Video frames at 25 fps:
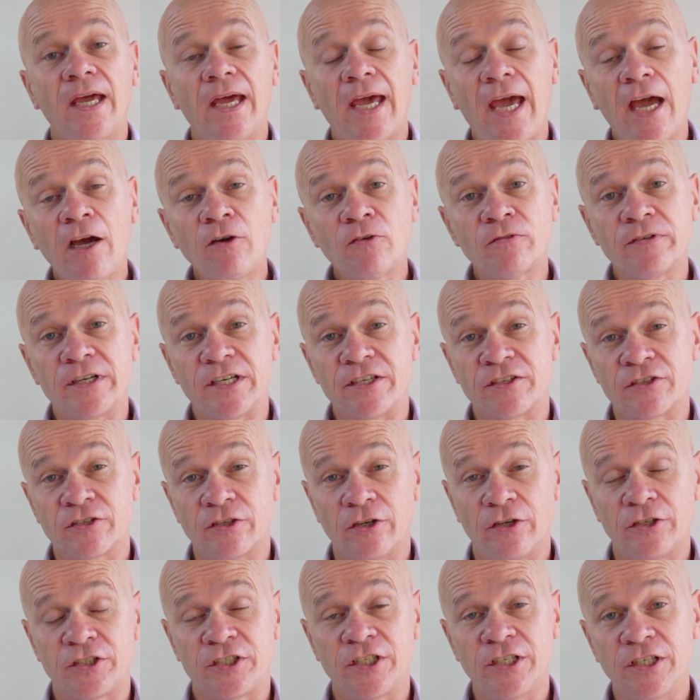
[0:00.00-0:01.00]
Our
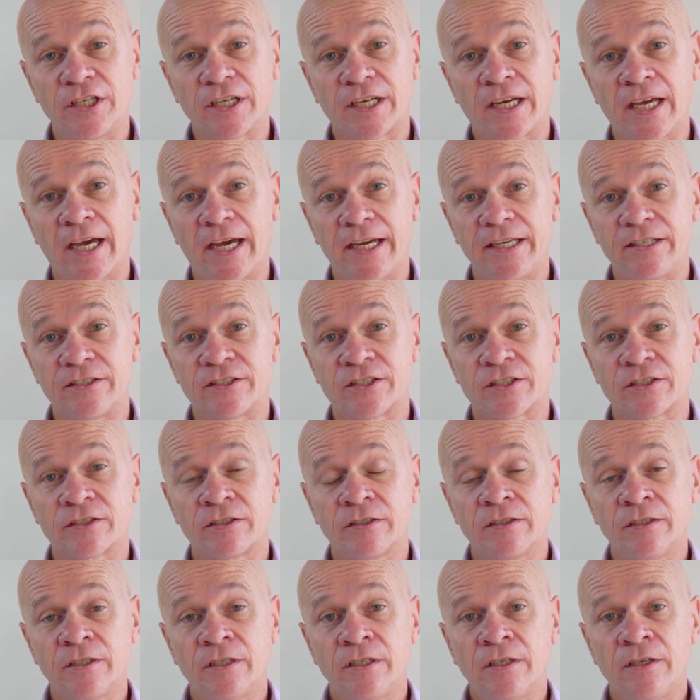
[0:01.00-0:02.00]
research
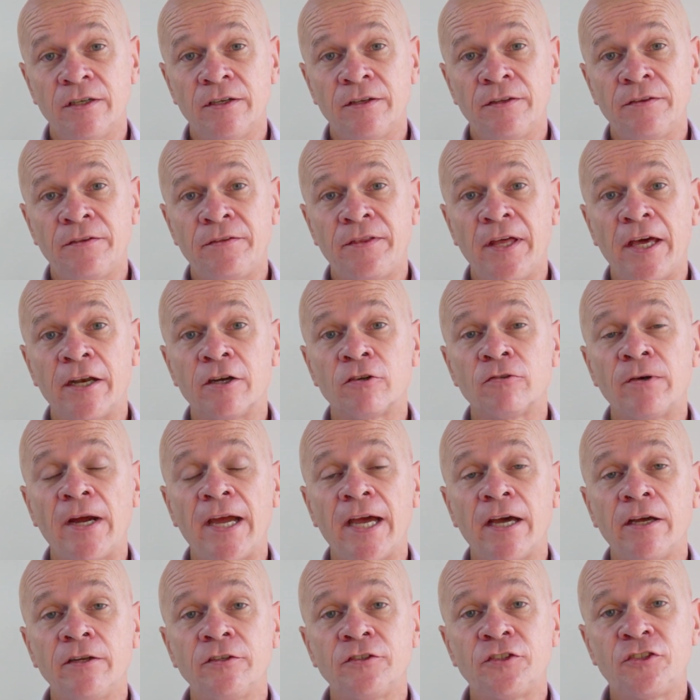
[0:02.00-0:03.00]
indicates that
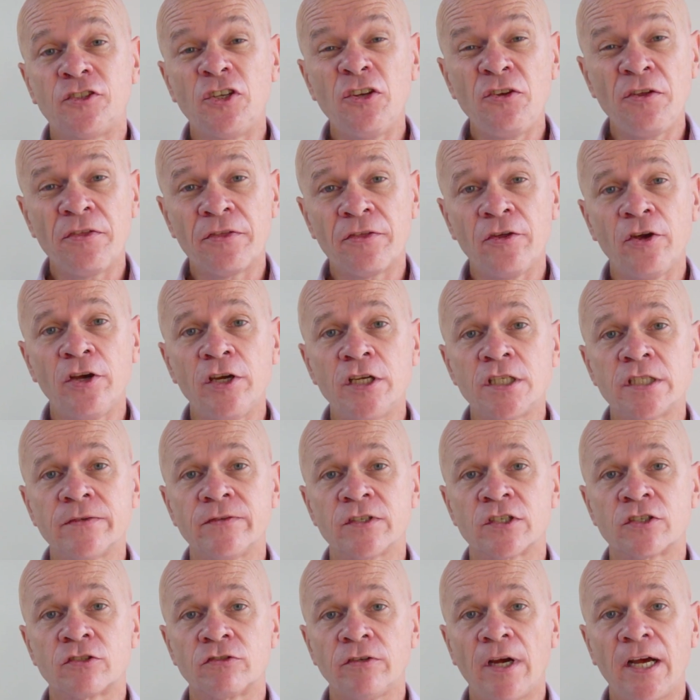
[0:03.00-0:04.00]
around 2/3 of
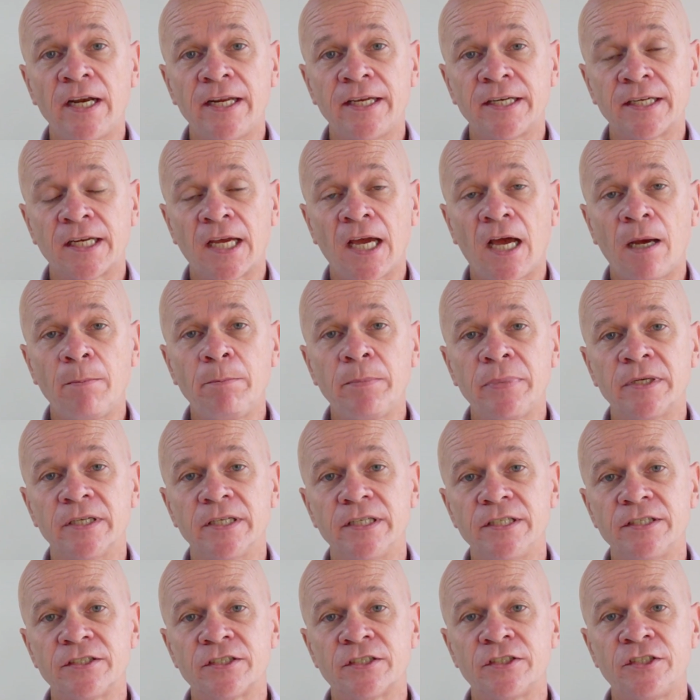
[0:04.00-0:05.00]
Australian
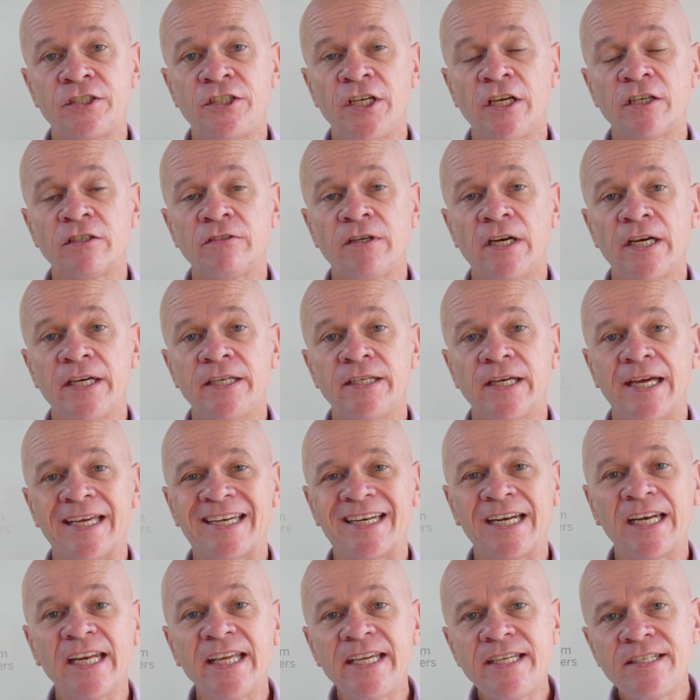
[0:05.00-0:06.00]
companies generate
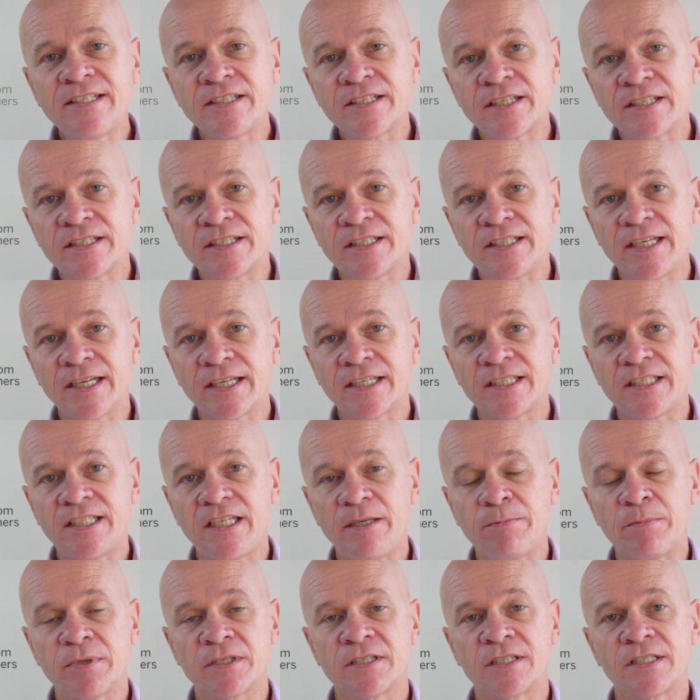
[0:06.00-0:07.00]
at least
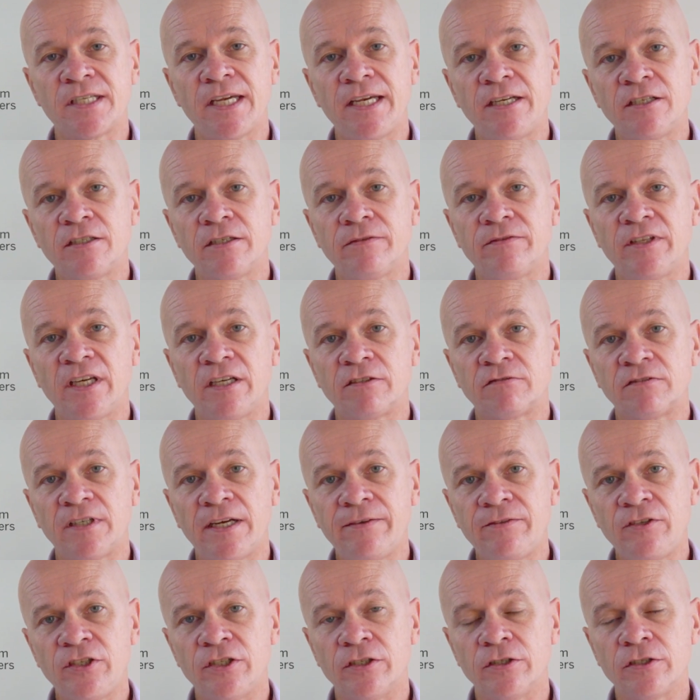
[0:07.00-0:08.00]
60% of their
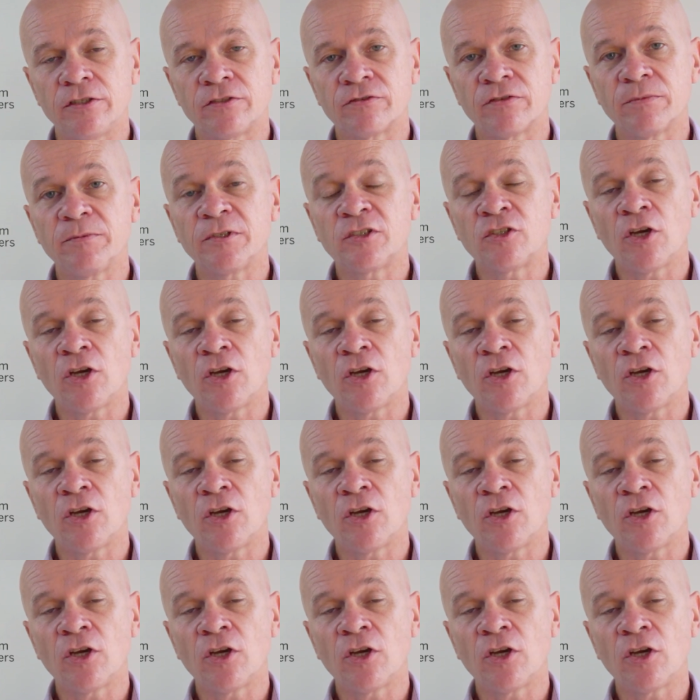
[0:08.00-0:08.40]
revenues from the